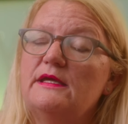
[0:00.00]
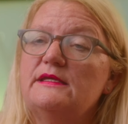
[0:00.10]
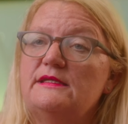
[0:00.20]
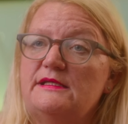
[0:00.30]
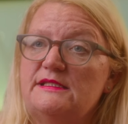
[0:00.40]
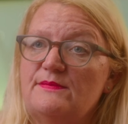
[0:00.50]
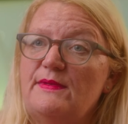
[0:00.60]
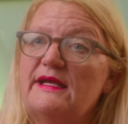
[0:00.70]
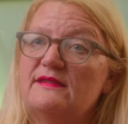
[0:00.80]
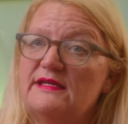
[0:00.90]
You need to
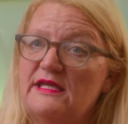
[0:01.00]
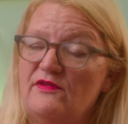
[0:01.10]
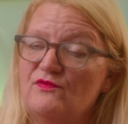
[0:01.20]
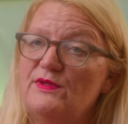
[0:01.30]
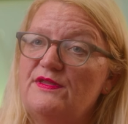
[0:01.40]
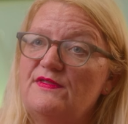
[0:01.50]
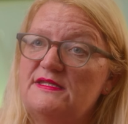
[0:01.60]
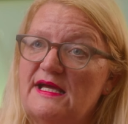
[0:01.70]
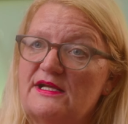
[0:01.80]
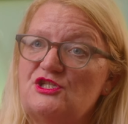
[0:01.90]
make the gift within the
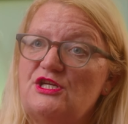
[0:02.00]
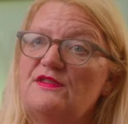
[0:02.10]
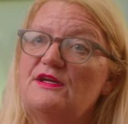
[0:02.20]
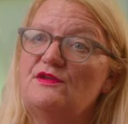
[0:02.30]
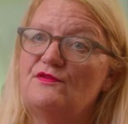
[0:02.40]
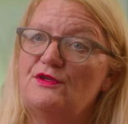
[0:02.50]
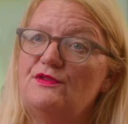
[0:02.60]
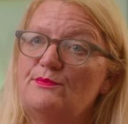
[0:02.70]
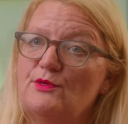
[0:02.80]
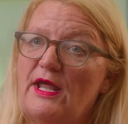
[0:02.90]
tax year that you've
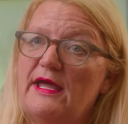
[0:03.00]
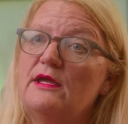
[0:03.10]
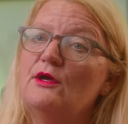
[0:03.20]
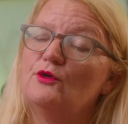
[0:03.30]
earned the money,